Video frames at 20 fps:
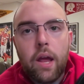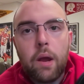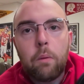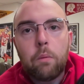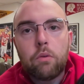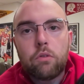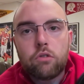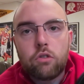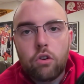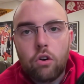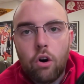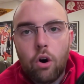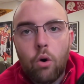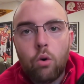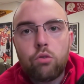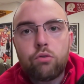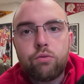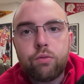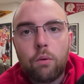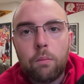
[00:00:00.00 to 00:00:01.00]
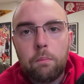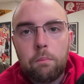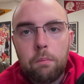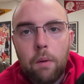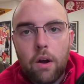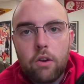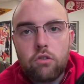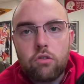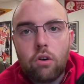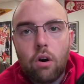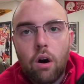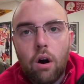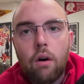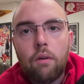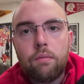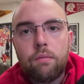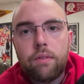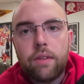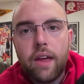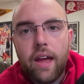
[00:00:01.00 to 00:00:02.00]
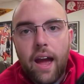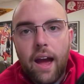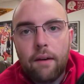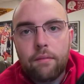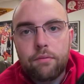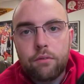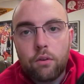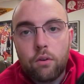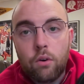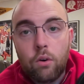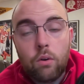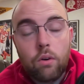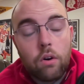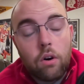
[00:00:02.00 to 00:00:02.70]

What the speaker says: it was close for much of the afternoon.